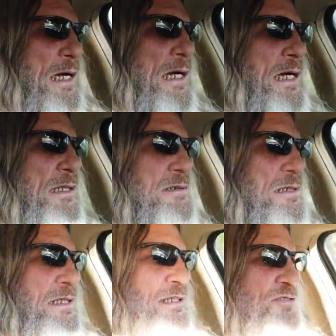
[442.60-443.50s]

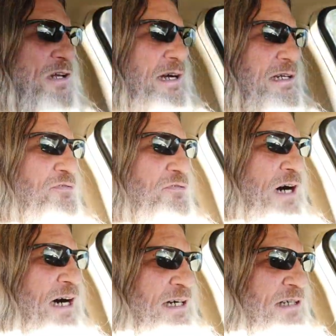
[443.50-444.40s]
And it's like
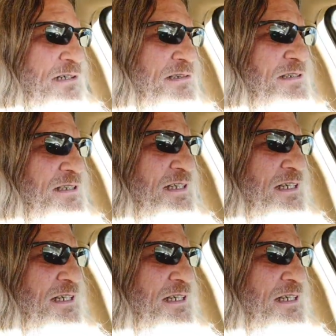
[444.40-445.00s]
a fire,